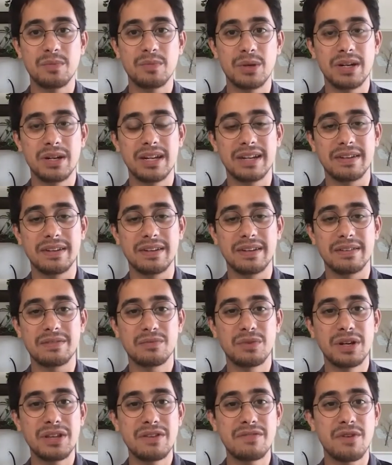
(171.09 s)
community
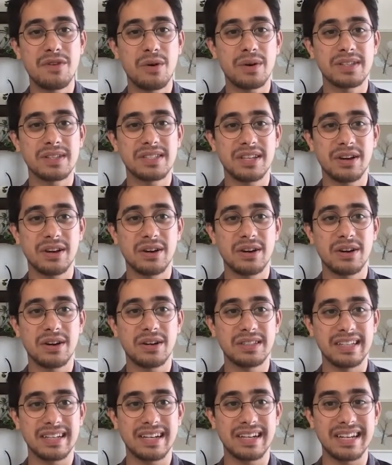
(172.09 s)
and really focusing on
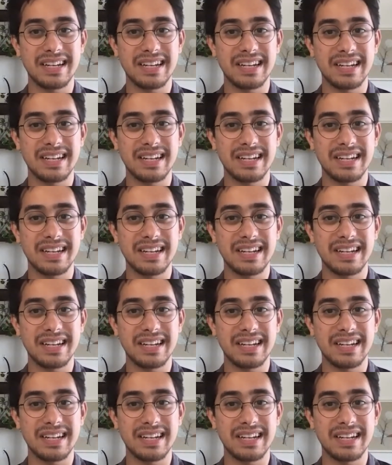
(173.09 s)
the